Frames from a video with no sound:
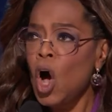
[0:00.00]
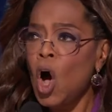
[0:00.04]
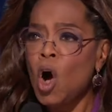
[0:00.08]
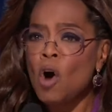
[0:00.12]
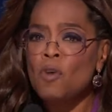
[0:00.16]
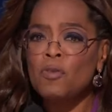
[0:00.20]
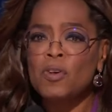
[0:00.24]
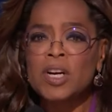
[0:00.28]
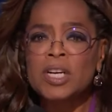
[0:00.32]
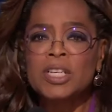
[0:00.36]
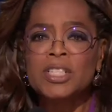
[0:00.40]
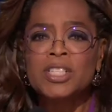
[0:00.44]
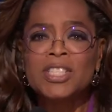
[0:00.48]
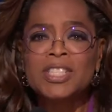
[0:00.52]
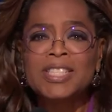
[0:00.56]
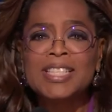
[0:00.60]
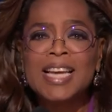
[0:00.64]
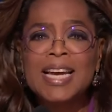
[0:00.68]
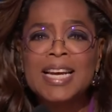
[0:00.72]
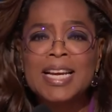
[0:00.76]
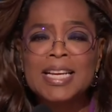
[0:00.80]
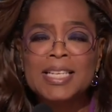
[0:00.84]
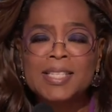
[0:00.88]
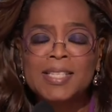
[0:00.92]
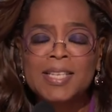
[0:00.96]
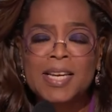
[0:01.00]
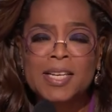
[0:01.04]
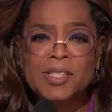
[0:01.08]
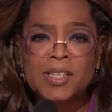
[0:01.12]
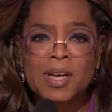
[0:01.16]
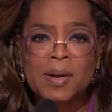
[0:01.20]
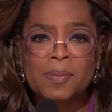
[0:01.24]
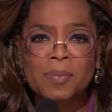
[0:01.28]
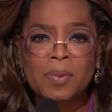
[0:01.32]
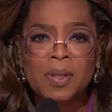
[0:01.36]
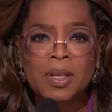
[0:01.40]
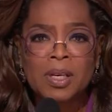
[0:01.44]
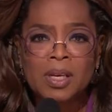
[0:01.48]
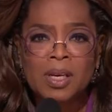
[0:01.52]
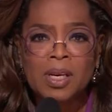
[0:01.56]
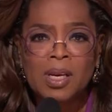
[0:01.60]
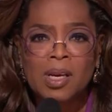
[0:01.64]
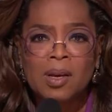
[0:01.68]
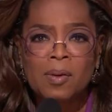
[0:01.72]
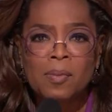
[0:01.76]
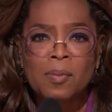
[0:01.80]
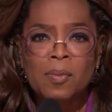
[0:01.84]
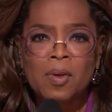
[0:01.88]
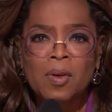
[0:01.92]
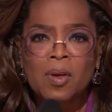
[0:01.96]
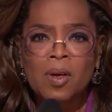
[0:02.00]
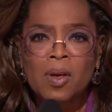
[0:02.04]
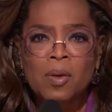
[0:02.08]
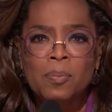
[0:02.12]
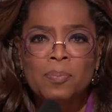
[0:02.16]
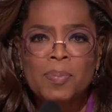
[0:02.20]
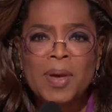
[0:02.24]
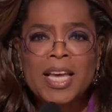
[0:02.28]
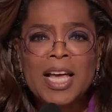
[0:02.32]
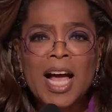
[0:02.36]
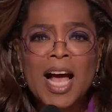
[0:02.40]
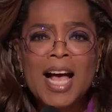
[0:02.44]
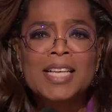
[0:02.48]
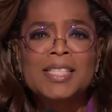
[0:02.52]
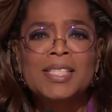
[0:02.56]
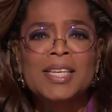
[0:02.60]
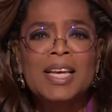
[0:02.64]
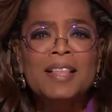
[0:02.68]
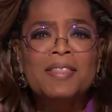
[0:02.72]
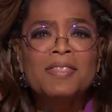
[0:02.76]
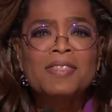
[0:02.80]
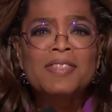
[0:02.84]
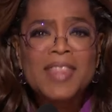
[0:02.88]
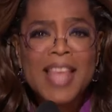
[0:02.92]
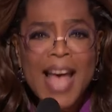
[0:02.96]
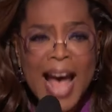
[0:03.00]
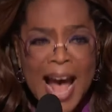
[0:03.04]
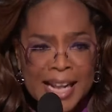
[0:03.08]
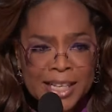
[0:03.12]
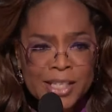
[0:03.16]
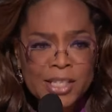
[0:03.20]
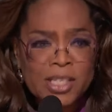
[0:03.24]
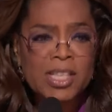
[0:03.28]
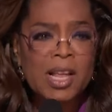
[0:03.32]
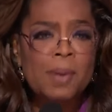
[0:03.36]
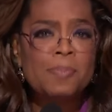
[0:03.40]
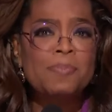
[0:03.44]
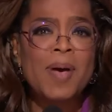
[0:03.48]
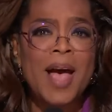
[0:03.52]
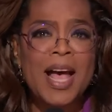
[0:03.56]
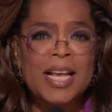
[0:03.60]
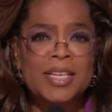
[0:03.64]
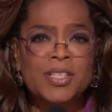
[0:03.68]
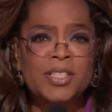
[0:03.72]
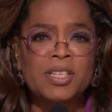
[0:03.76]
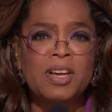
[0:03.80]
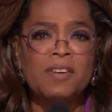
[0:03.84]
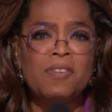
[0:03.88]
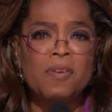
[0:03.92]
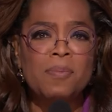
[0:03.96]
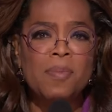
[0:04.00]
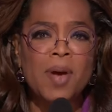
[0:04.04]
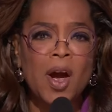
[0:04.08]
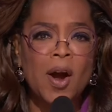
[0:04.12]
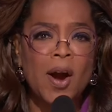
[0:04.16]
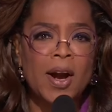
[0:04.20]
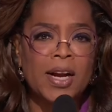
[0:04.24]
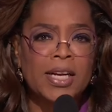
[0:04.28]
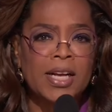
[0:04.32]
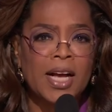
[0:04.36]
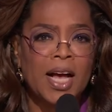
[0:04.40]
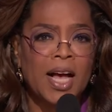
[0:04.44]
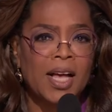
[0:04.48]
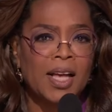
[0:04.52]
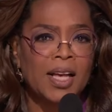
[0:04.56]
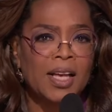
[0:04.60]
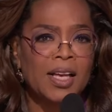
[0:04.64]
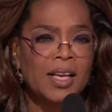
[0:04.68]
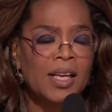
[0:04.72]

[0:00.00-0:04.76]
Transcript: over cynicism, because that's the best of America.